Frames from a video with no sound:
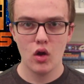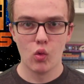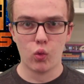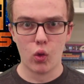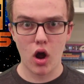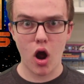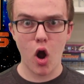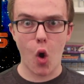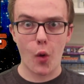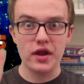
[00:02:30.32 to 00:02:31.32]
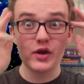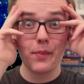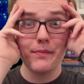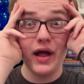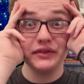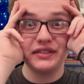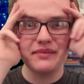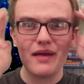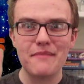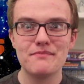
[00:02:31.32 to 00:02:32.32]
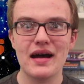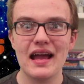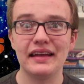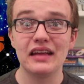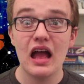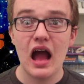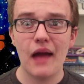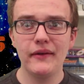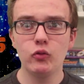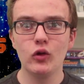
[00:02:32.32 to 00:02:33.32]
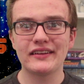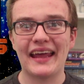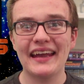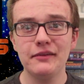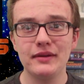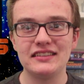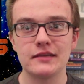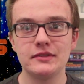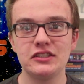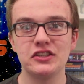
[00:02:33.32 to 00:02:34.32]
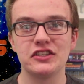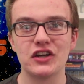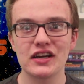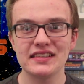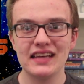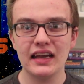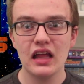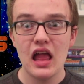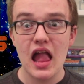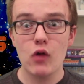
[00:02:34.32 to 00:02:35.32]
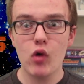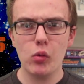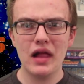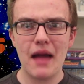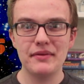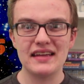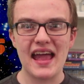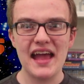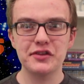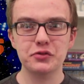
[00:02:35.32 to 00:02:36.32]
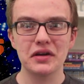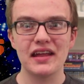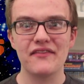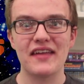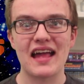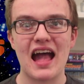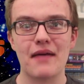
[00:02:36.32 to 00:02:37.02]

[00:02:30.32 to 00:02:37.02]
Whoa, you're melting my mind. I mean, will Kanan be tempted to the dark side? And what will happen to Ezra if that